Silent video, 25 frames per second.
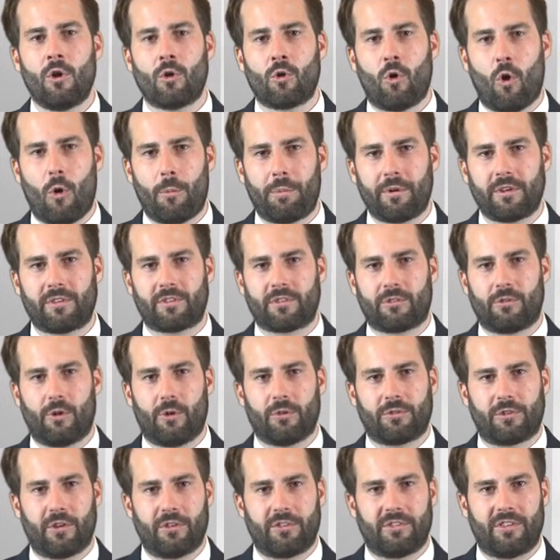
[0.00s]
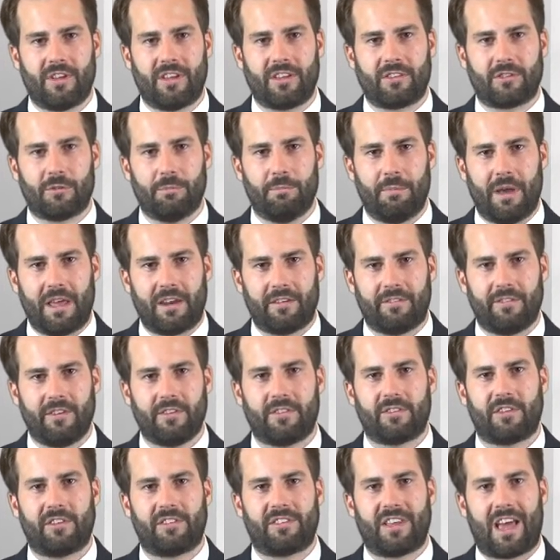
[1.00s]
Corporates are also seeing some
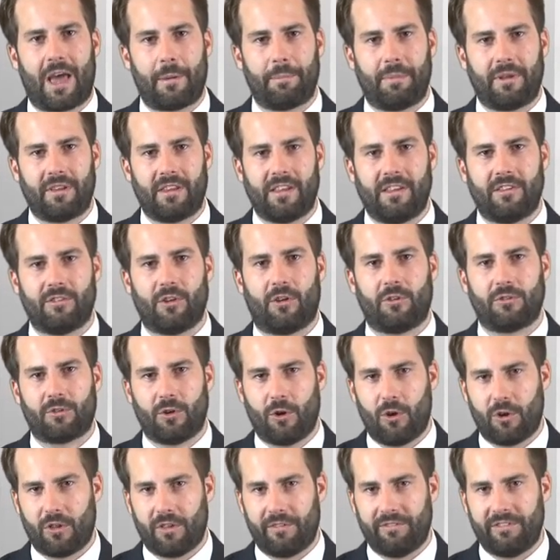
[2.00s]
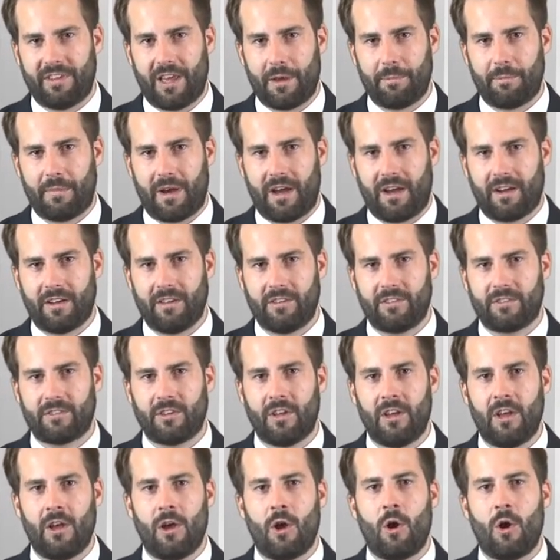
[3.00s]
benefits to tapping these alternative debt markets,